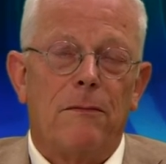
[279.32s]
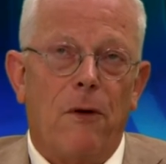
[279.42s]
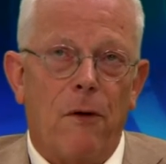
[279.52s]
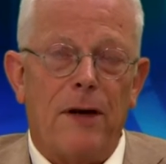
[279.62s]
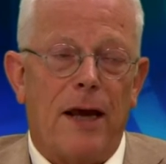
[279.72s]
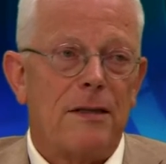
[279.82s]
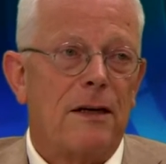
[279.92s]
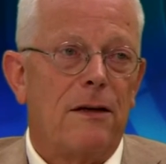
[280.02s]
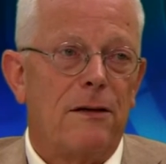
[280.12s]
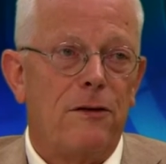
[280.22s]

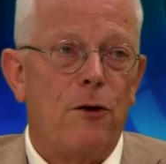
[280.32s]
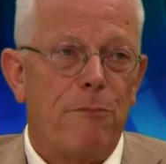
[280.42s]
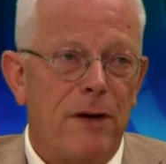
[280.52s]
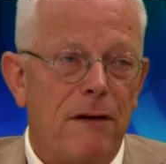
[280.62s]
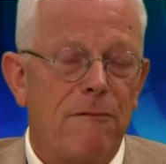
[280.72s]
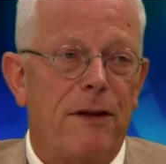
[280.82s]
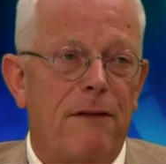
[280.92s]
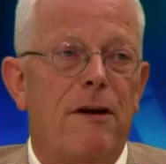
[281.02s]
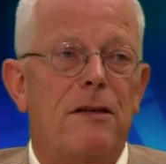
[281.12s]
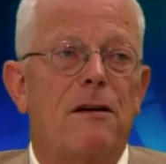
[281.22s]
organizing a European
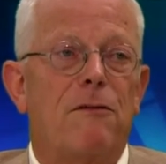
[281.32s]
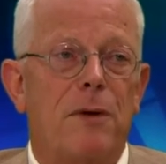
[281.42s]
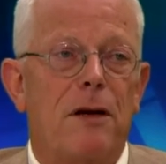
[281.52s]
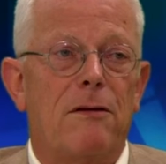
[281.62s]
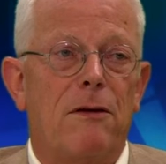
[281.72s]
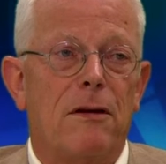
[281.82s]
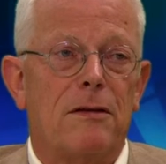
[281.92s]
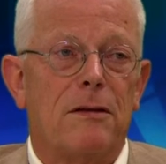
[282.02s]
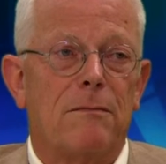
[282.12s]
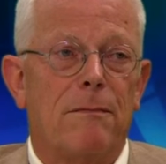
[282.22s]
Federation of Periodontology.